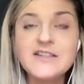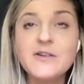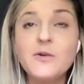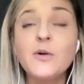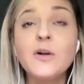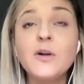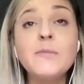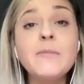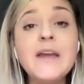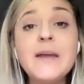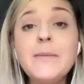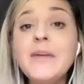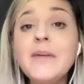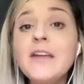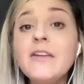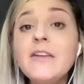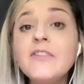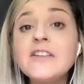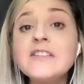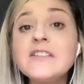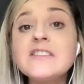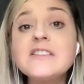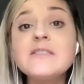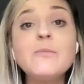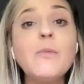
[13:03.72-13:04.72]
or maybe
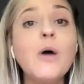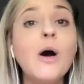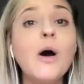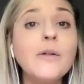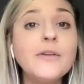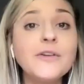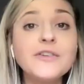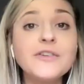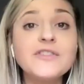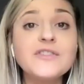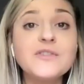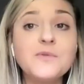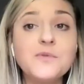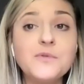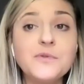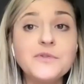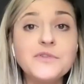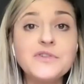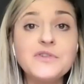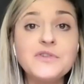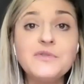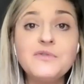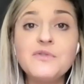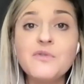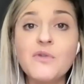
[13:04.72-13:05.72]
even smaller
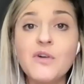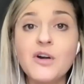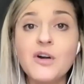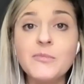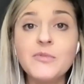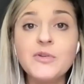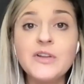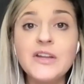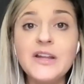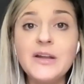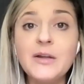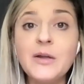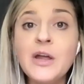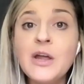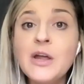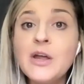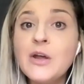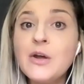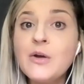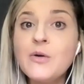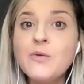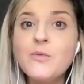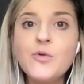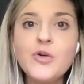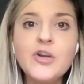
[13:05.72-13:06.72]
schools who normally
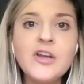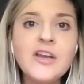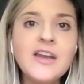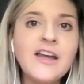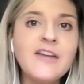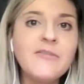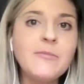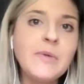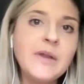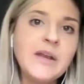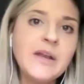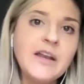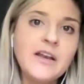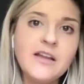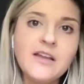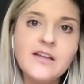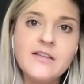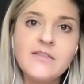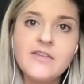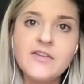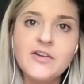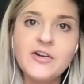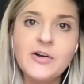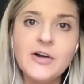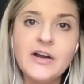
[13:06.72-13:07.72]
wouldn't have been in
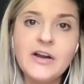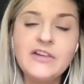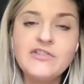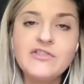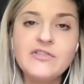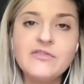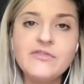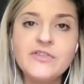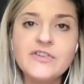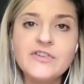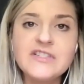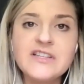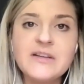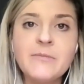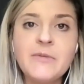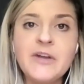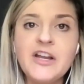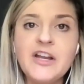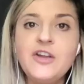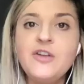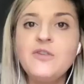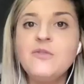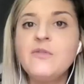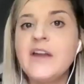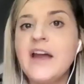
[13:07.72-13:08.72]
consideration for
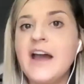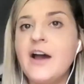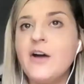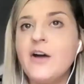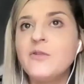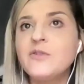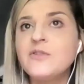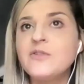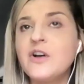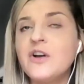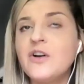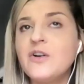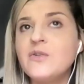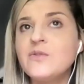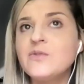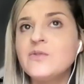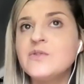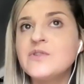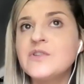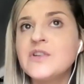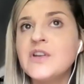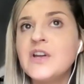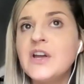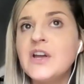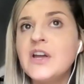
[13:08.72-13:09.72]
somebody who now
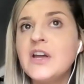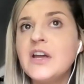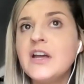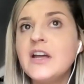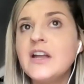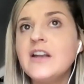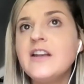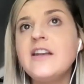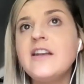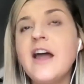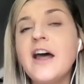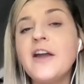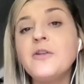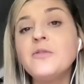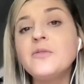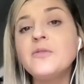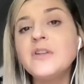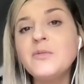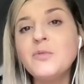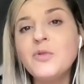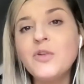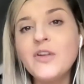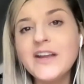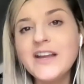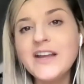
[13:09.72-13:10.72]
goes, not only
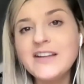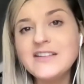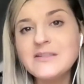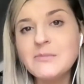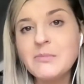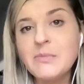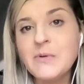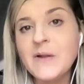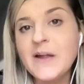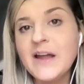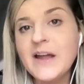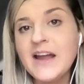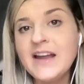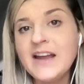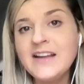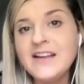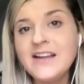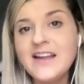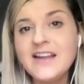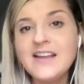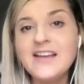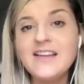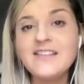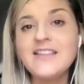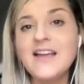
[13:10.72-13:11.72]
will I get to play
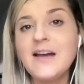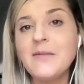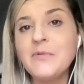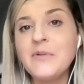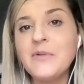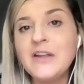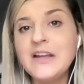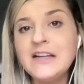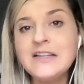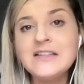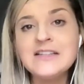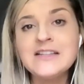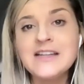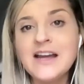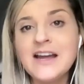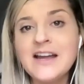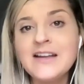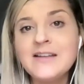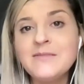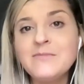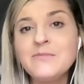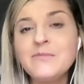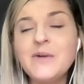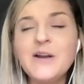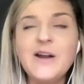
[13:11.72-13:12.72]
and get that playing
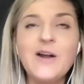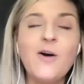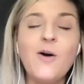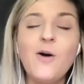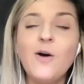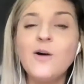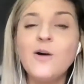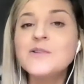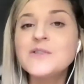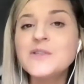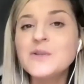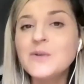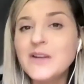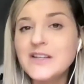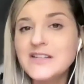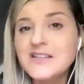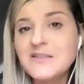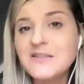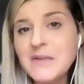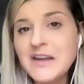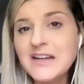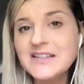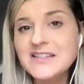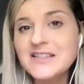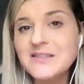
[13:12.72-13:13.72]
time, but I'll also get to
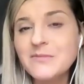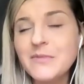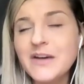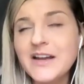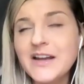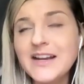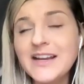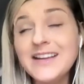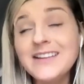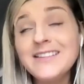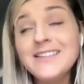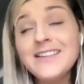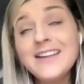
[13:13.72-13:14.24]
make some money.